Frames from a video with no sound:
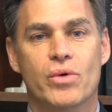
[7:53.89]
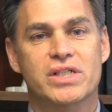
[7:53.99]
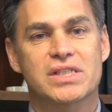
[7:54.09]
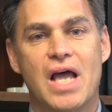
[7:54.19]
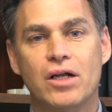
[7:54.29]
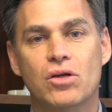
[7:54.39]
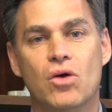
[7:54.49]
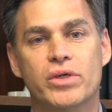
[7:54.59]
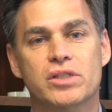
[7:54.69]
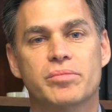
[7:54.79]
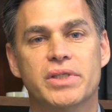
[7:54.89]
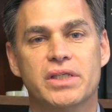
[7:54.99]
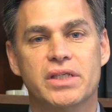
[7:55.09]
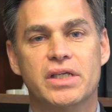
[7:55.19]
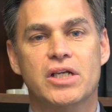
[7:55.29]
It's not going to
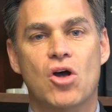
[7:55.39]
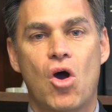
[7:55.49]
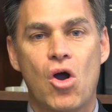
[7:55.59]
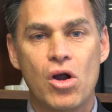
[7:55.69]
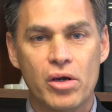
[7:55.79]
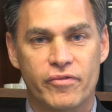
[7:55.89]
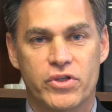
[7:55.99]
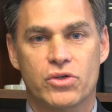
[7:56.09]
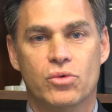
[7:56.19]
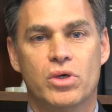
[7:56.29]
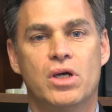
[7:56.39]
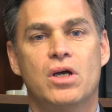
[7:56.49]
be, in our view,